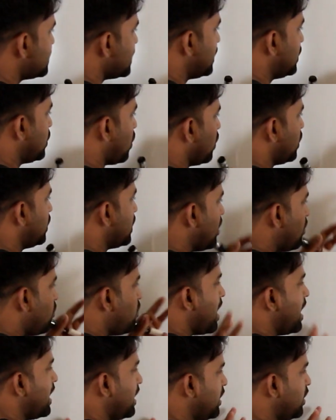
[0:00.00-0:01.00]
the total
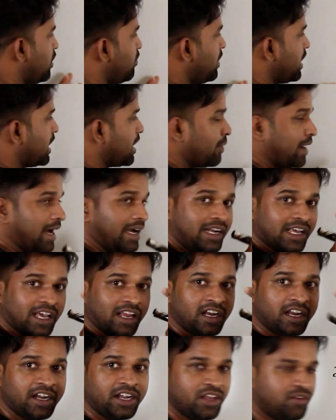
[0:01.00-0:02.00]
value become entirely